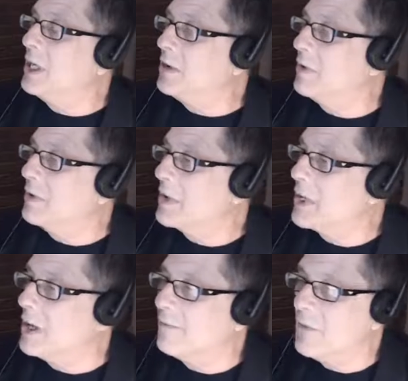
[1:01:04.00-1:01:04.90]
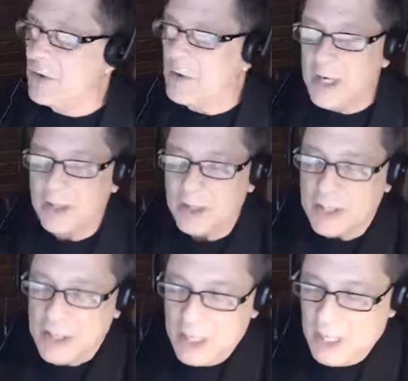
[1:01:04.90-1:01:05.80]
January
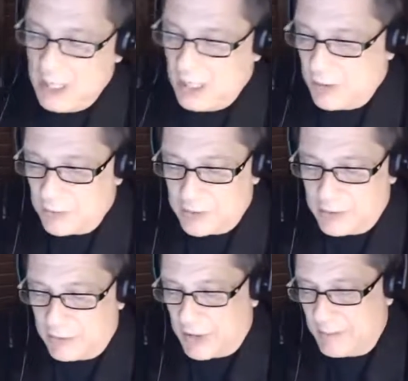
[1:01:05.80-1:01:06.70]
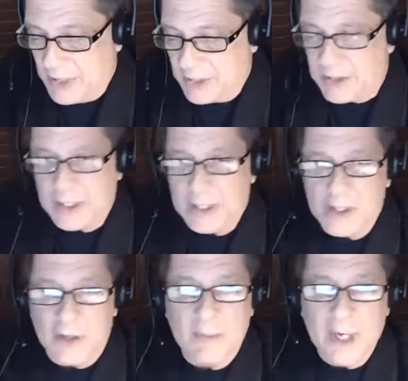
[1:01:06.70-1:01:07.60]
convocation. Earlier, I mentioned that
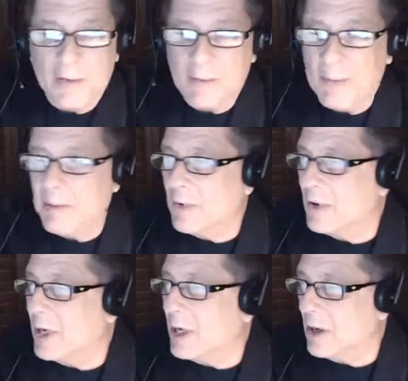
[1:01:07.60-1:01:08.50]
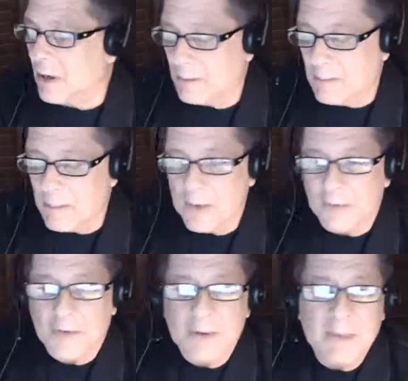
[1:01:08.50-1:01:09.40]
you all may remember our
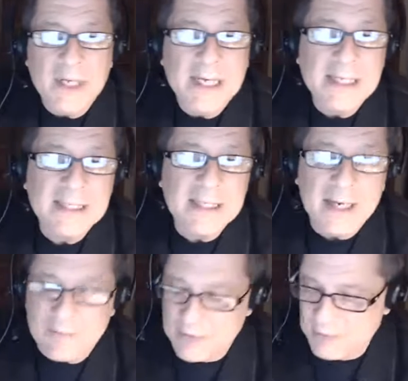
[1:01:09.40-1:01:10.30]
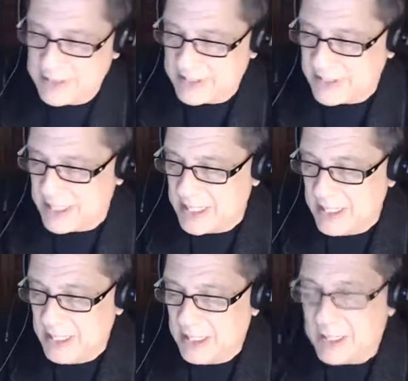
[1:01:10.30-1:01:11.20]
monthly meetings every
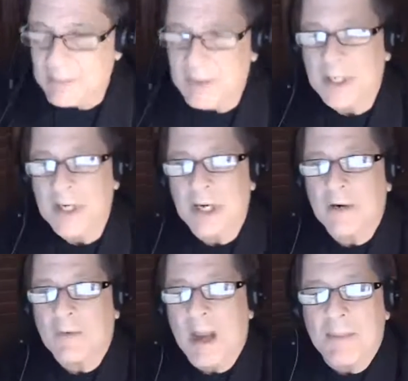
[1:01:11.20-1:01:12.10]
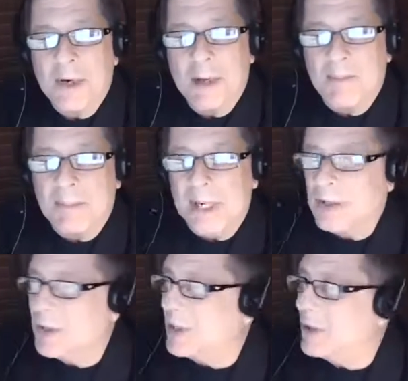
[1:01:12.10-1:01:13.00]
Wednesday. I'm going to kind of wrap it up
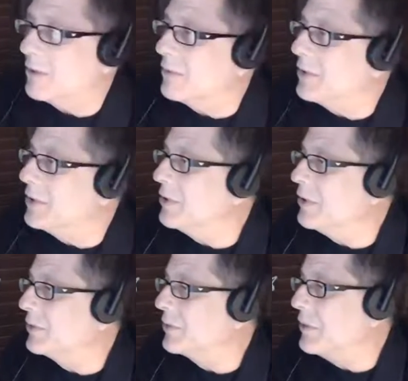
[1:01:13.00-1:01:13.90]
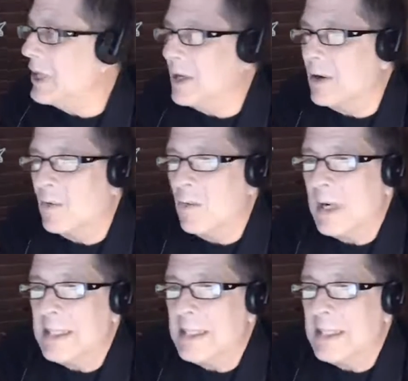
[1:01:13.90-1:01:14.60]
by sharing with you also our